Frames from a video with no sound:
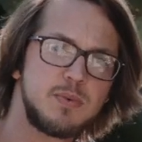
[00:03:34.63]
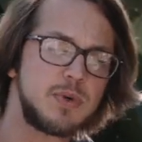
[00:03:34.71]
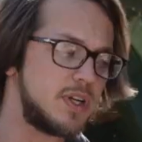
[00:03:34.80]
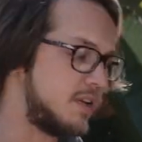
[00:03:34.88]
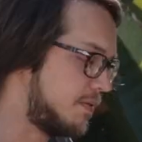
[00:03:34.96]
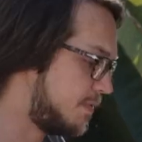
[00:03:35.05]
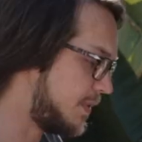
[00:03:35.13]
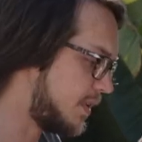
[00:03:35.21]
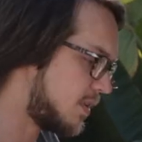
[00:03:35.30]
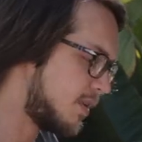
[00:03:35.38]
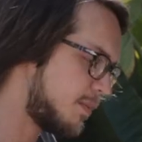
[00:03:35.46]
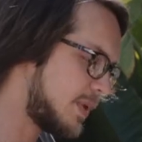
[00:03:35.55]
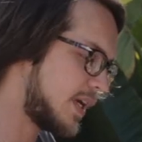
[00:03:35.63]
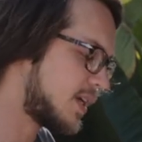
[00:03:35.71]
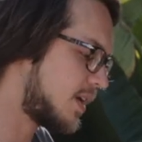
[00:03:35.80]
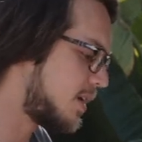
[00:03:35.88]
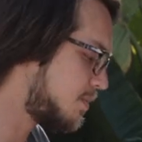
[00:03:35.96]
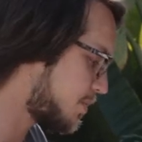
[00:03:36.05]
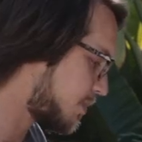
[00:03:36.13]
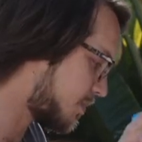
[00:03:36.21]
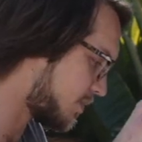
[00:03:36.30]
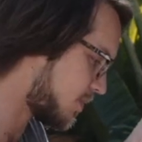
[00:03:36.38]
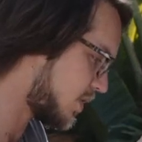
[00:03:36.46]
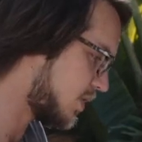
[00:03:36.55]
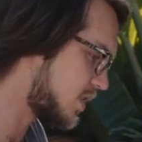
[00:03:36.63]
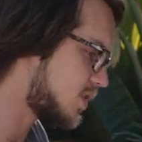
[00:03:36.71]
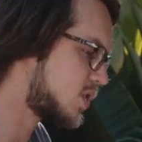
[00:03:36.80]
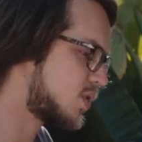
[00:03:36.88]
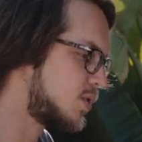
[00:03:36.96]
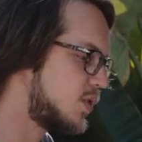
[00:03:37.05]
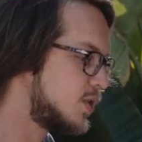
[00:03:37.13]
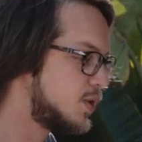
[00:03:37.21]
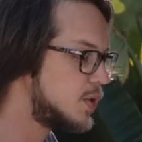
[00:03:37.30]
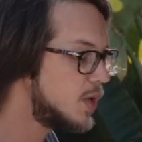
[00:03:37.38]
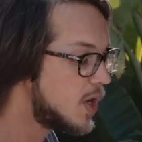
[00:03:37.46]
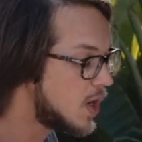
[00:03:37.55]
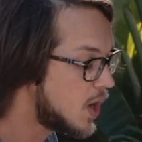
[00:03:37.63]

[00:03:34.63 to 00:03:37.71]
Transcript: We're gonna fill it all back up, run this through.